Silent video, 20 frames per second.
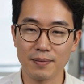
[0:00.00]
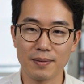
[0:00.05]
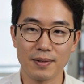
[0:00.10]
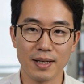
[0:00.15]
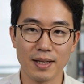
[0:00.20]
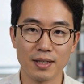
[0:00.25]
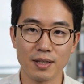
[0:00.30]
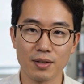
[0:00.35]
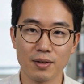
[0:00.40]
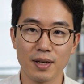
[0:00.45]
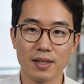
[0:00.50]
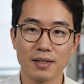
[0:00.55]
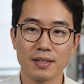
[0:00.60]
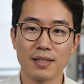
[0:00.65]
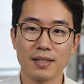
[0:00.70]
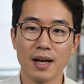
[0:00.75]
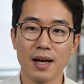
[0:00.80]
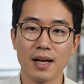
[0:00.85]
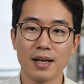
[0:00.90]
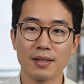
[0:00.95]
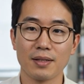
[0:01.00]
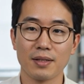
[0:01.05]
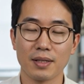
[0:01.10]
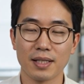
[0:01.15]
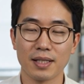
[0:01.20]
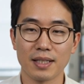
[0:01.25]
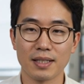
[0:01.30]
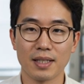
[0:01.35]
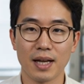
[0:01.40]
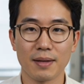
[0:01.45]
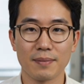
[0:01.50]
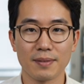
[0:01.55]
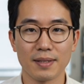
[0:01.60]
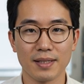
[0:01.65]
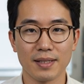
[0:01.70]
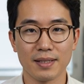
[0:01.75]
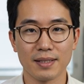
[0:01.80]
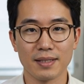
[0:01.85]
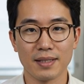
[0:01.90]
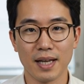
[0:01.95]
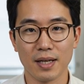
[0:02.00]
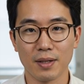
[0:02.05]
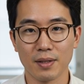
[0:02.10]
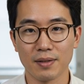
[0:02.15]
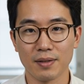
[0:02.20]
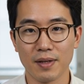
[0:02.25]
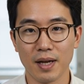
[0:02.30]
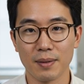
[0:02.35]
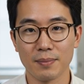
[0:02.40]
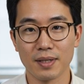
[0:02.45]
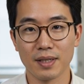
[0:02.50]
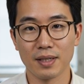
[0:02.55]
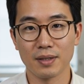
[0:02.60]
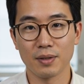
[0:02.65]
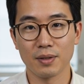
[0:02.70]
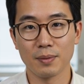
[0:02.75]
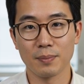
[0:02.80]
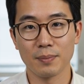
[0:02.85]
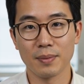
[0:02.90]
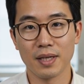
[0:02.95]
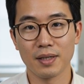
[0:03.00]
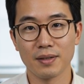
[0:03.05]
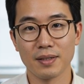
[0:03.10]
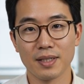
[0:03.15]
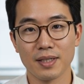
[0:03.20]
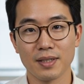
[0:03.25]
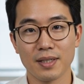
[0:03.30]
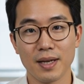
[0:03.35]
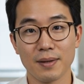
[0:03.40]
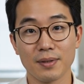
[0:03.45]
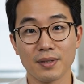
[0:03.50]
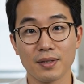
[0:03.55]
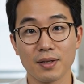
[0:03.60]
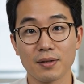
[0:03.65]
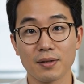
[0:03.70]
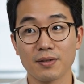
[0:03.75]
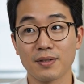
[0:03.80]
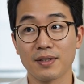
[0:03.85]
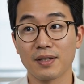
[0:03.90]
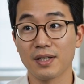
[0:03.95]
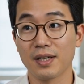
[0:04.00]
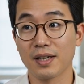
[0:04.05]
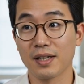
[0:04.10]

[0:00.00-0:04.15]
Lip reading: the industry is not looking at diamonds as decorative objects or even as gemstones.